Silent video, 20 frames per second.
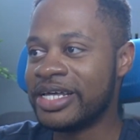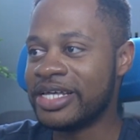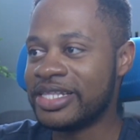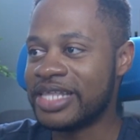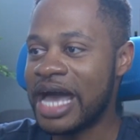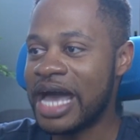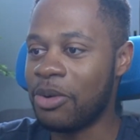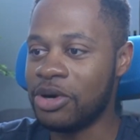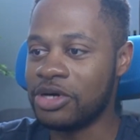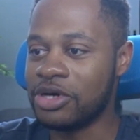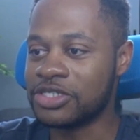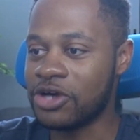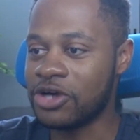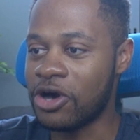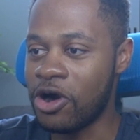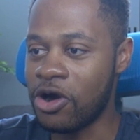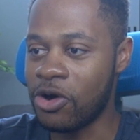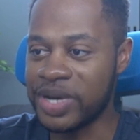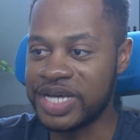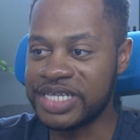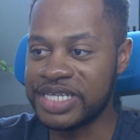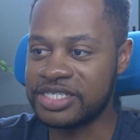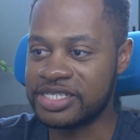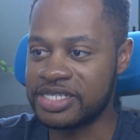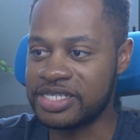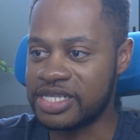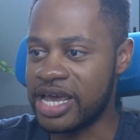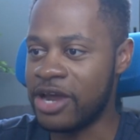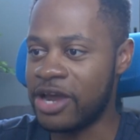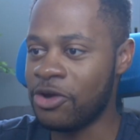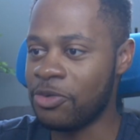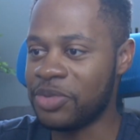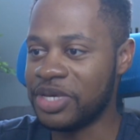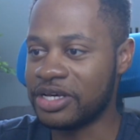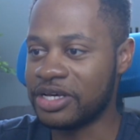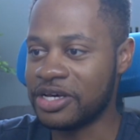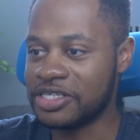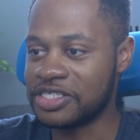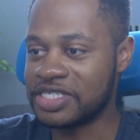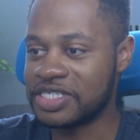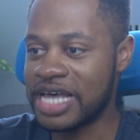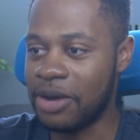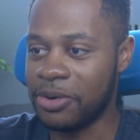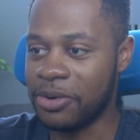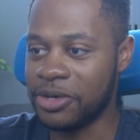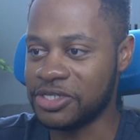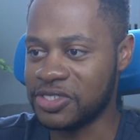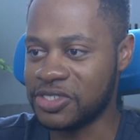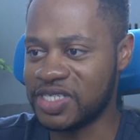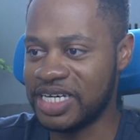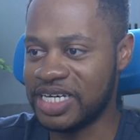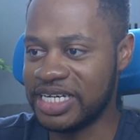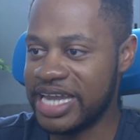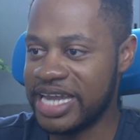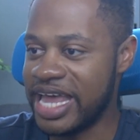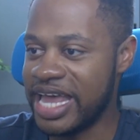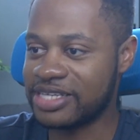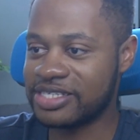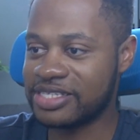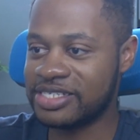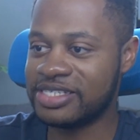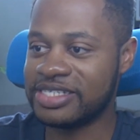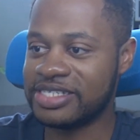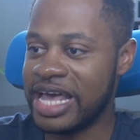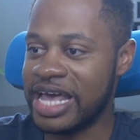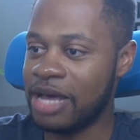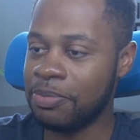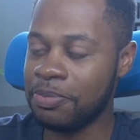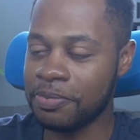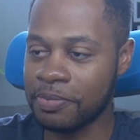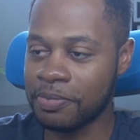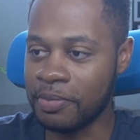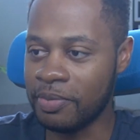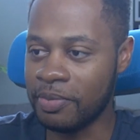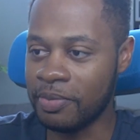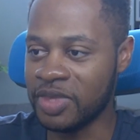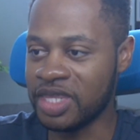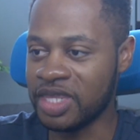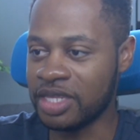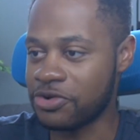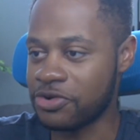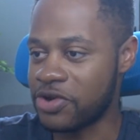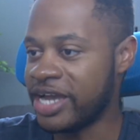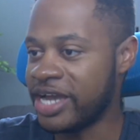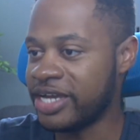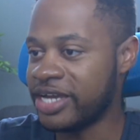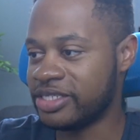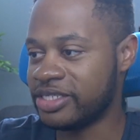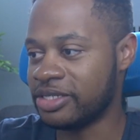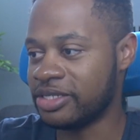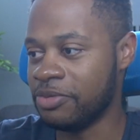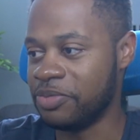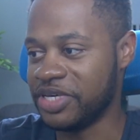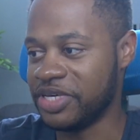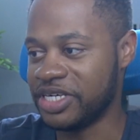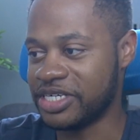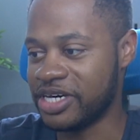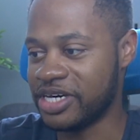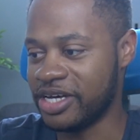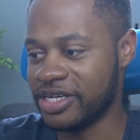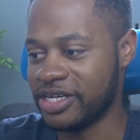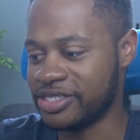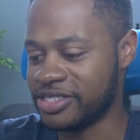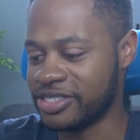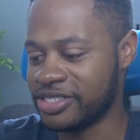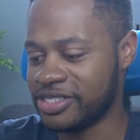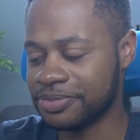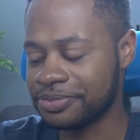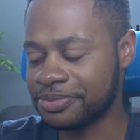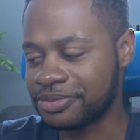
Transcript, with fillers: That was always there because that was the next step, mm-hmm. right? Because